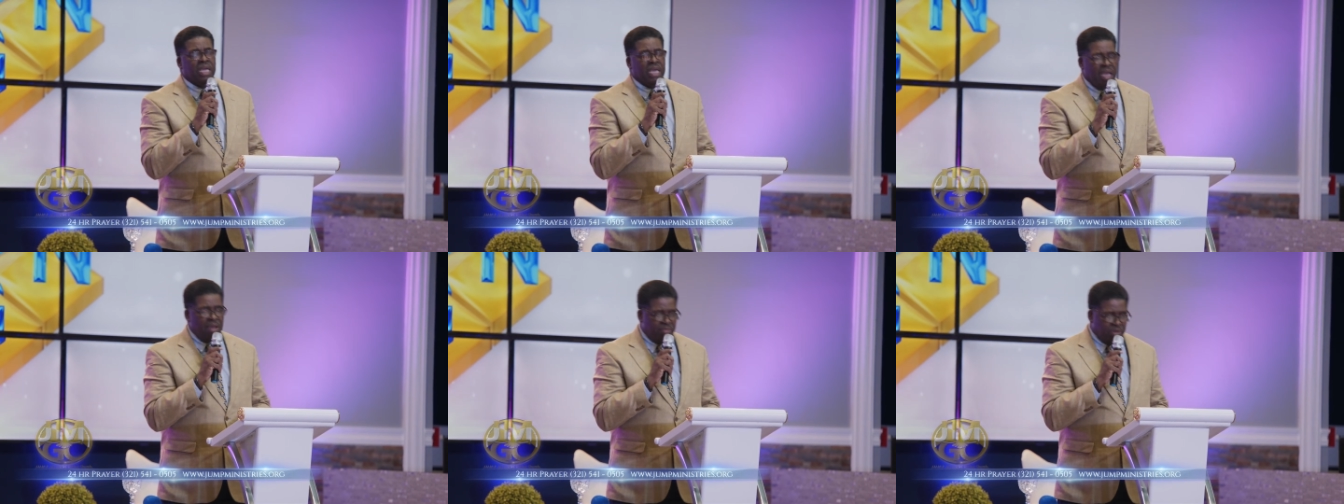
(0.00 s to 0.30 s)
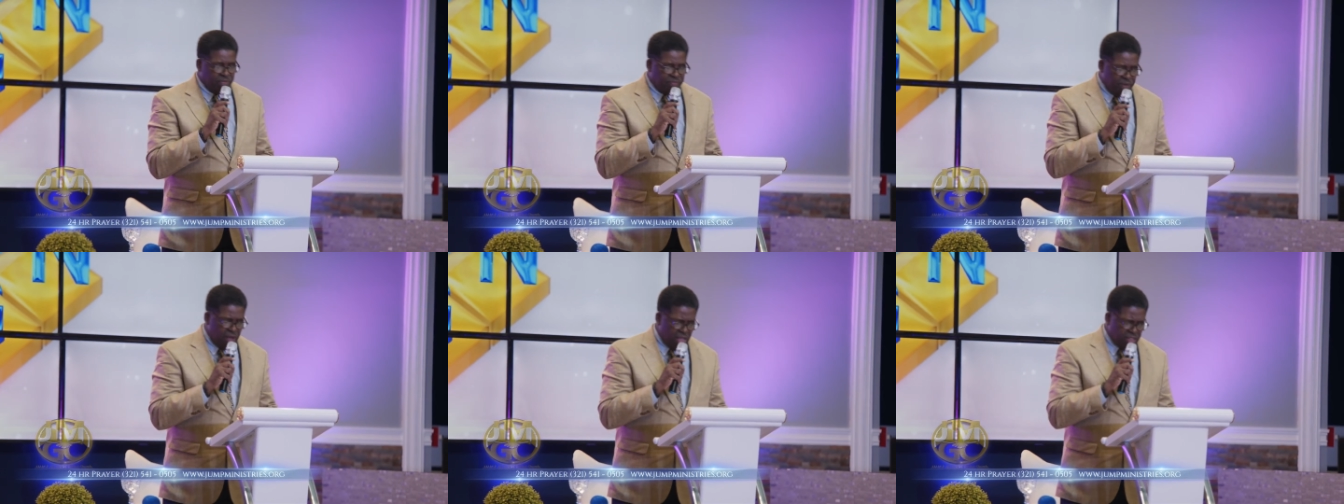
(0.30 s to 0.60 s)

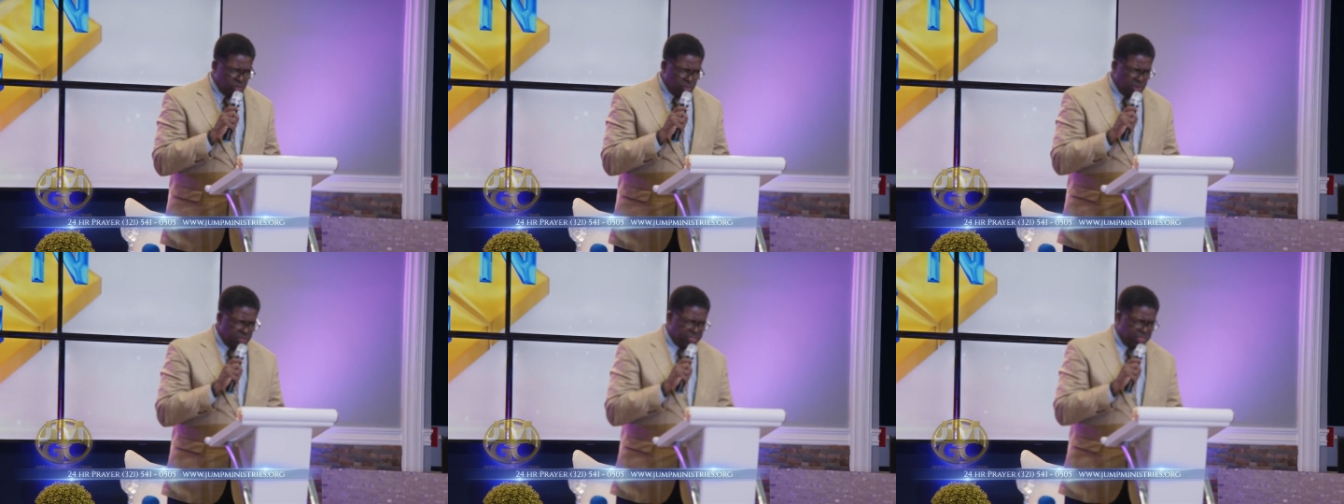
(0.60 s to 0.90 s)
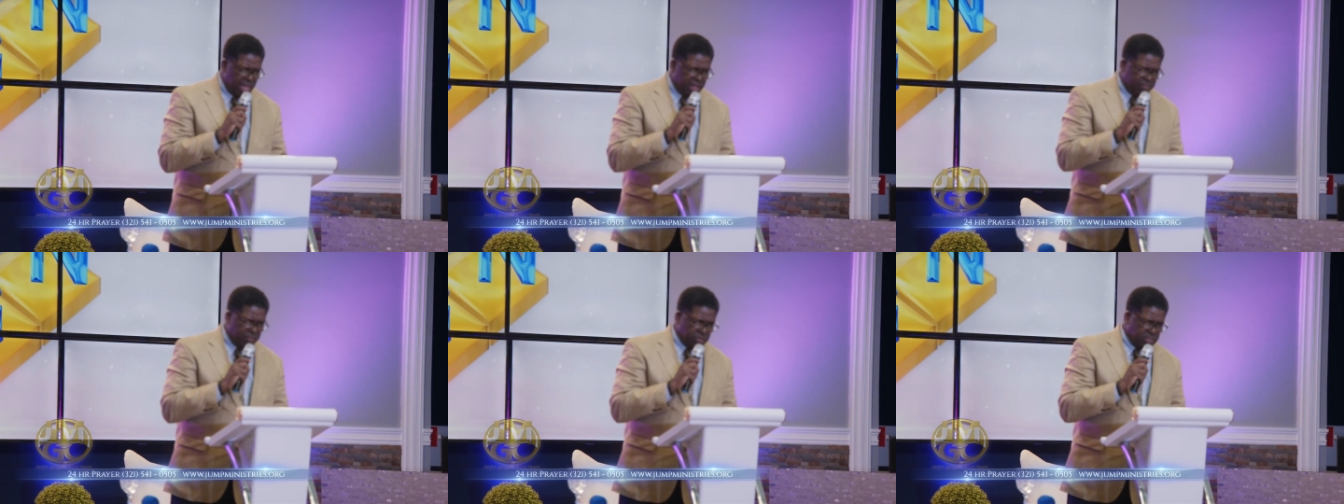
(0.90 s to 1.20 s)
Heavenly Father, we're
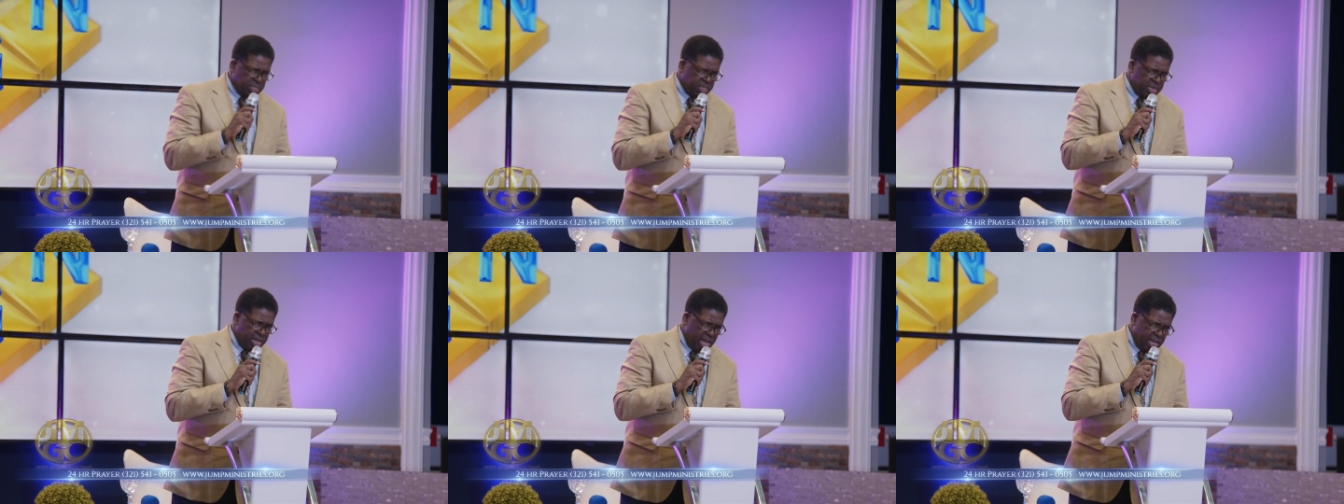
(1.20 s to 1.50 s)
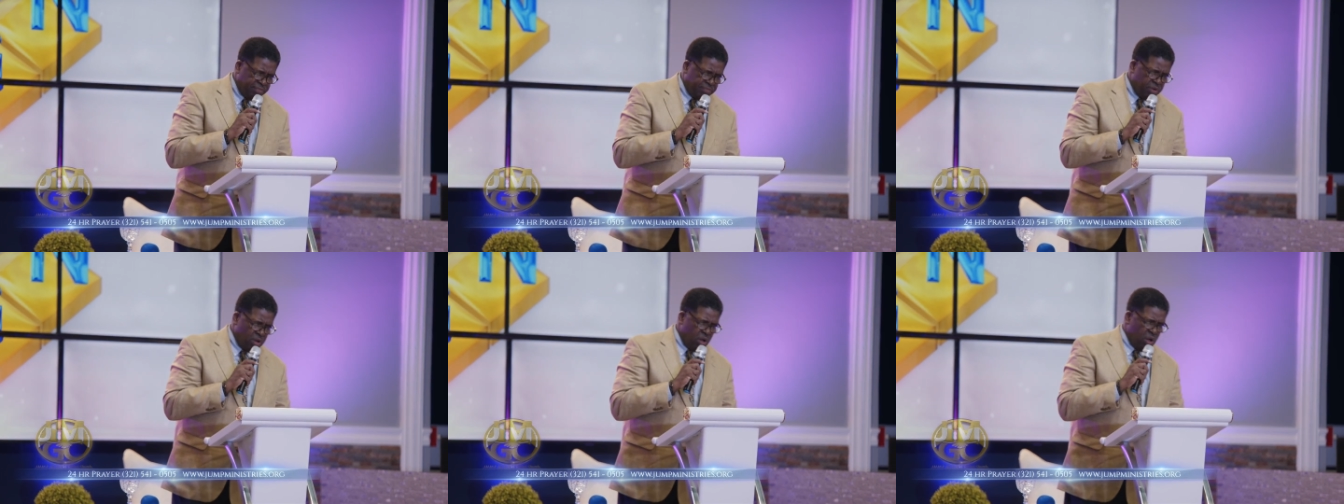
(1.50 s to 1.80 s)
thankful
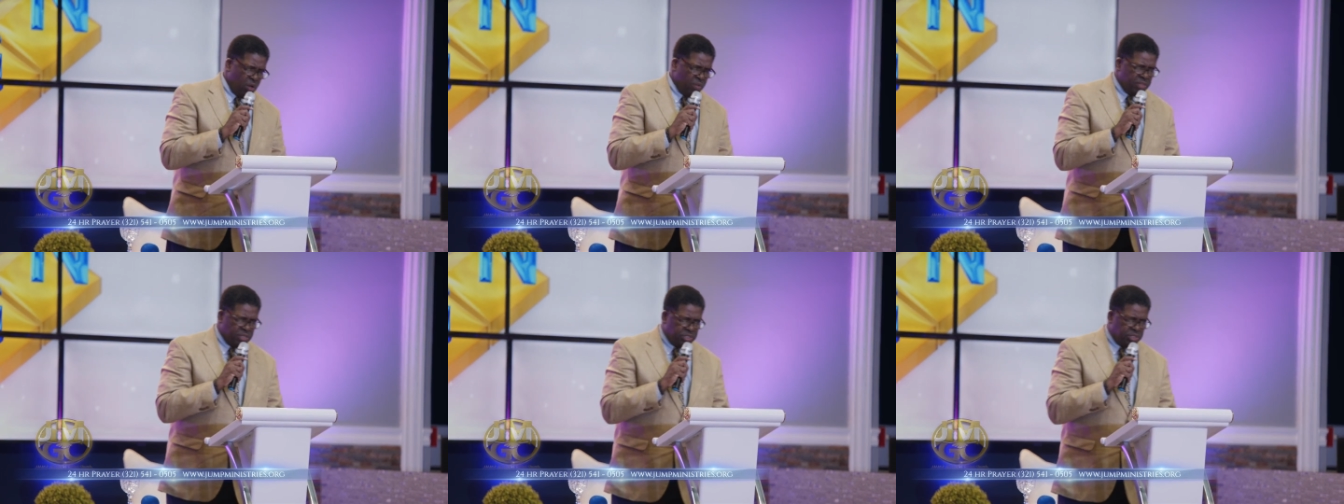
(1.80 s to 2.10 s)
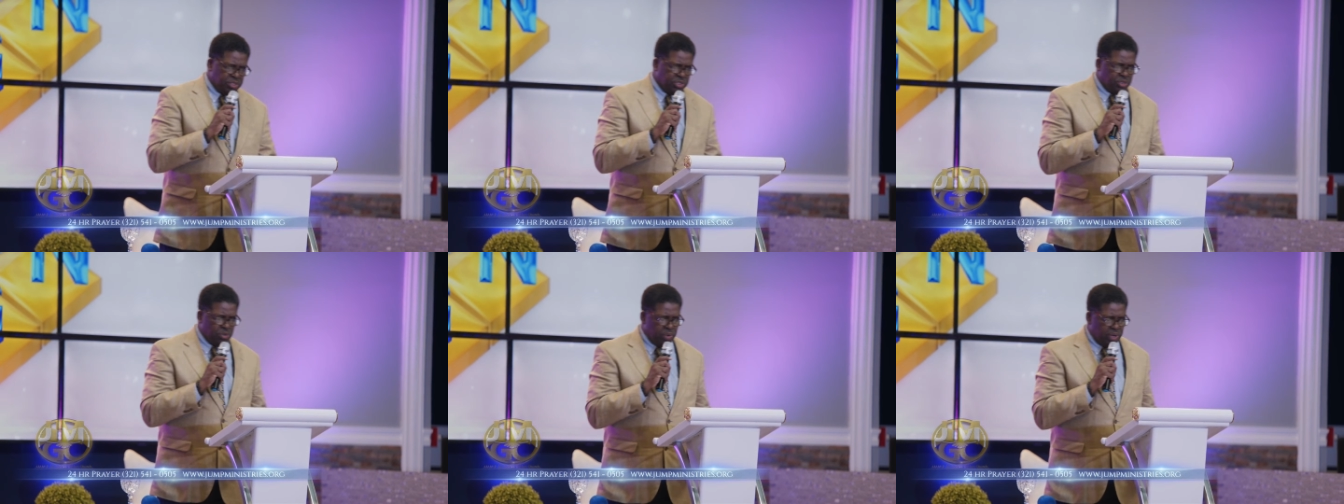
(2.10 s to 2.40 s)
tonight for all that
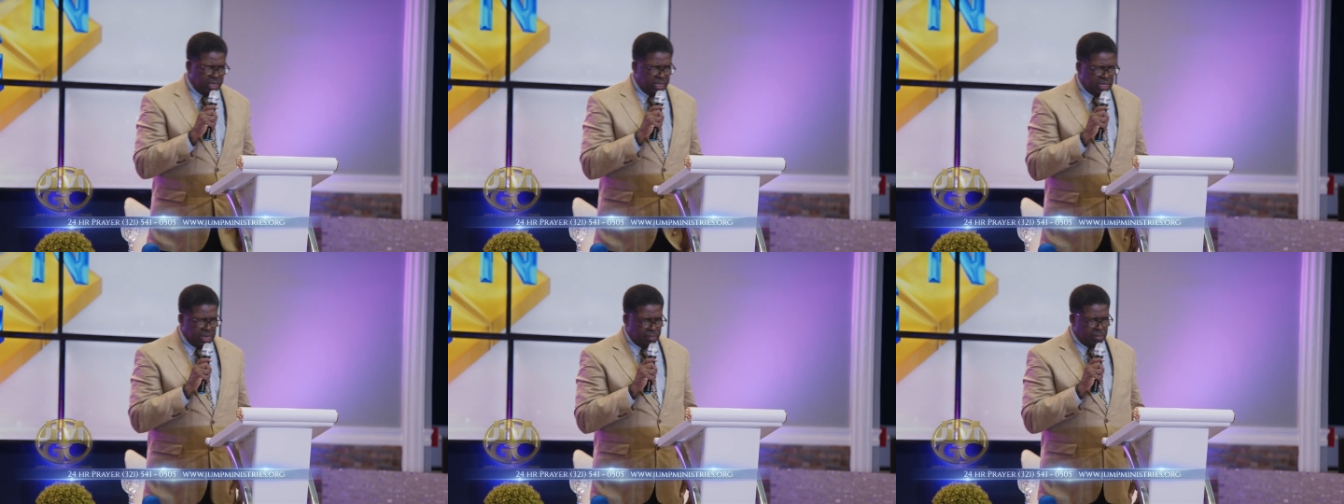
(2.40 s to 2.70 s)
you're doing.